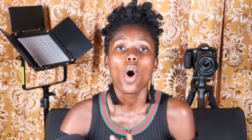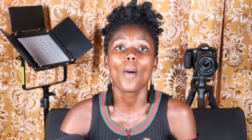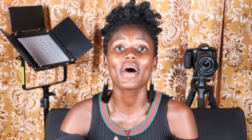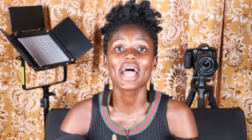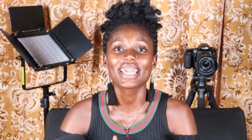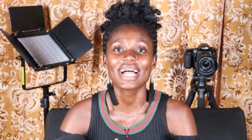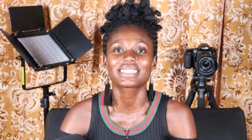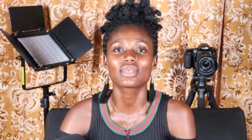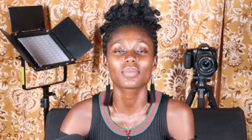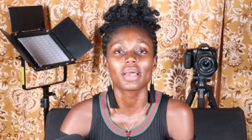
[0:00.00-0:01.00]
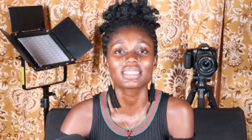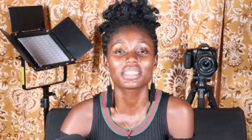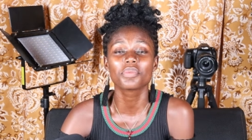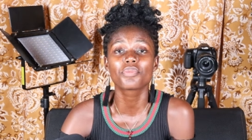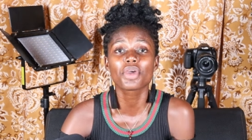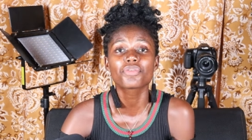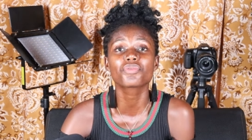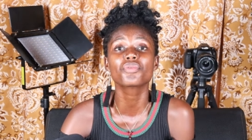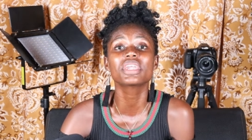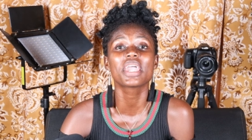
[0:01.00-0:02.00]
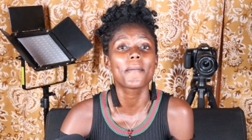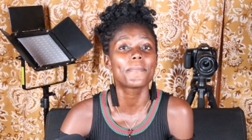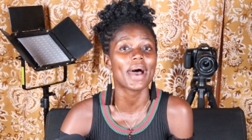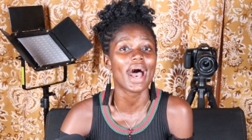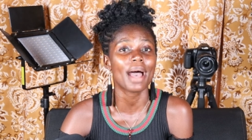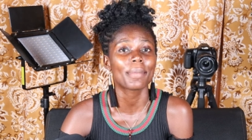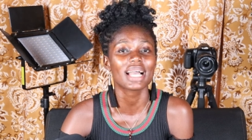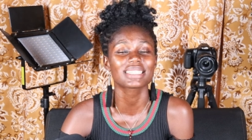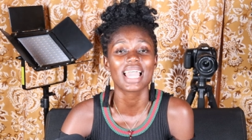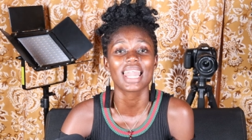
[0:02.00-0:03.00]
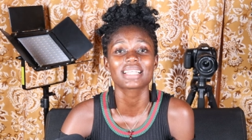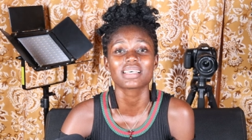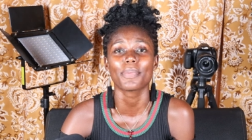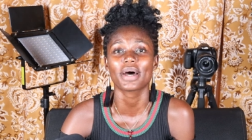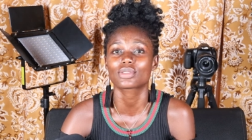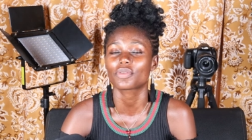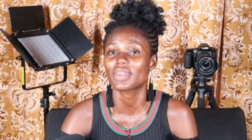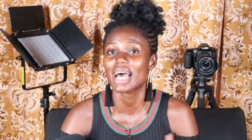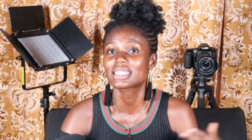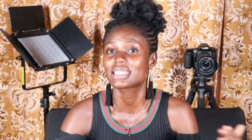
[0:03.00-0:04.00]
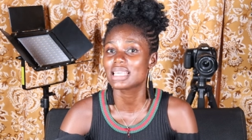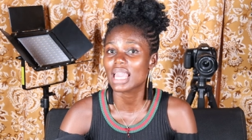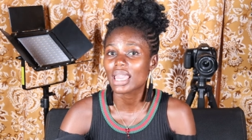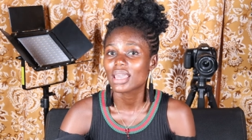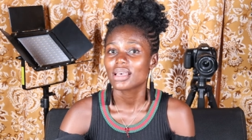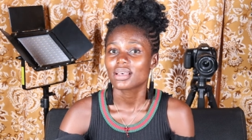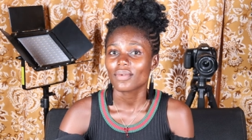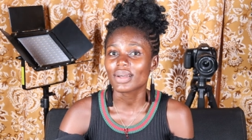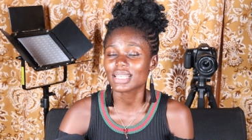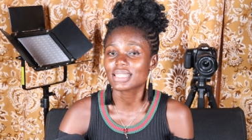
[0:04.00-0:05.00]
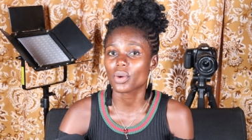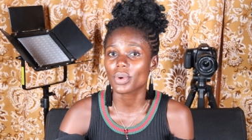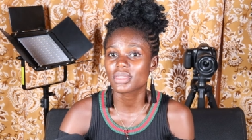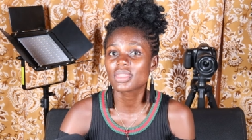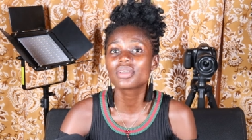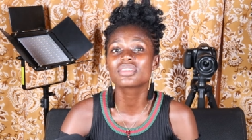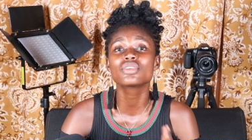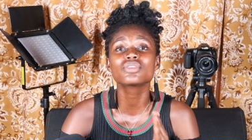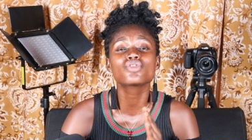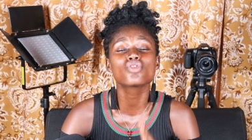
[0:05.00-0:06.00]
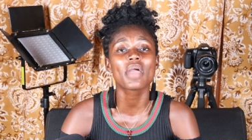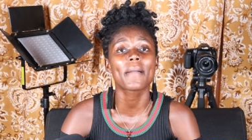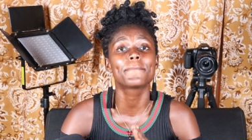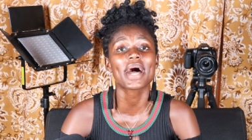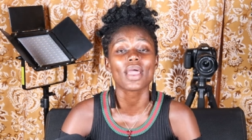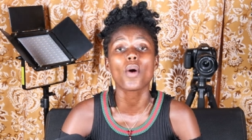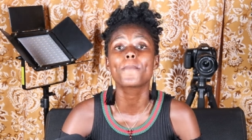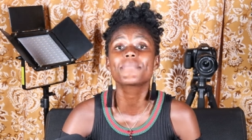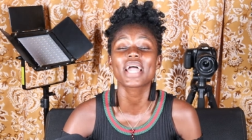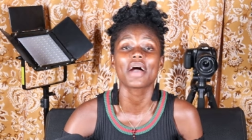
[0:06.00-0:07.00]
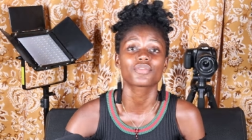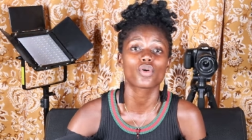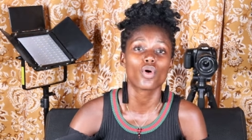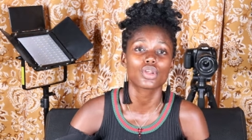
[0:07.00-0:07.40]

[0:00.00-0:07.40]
or by a chance, because any breakthrough year, pa, and I say a lesser part of last year. As I said, with you may buy or be a drink